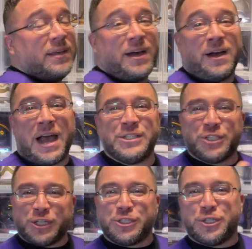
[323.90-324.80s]
I
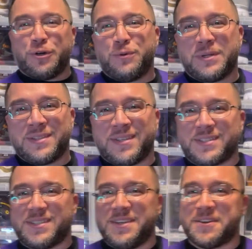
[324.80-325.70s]
just showed this
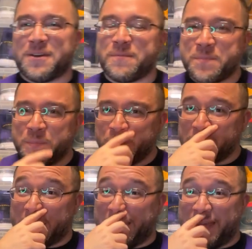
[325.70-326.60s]
sneaker
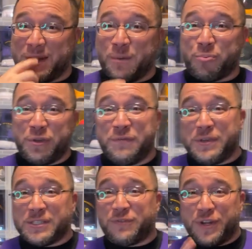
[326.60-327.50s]
in a
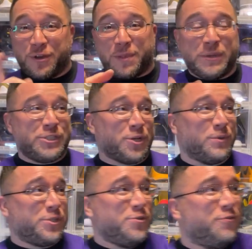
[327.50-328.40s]
previous video. Let me show it to you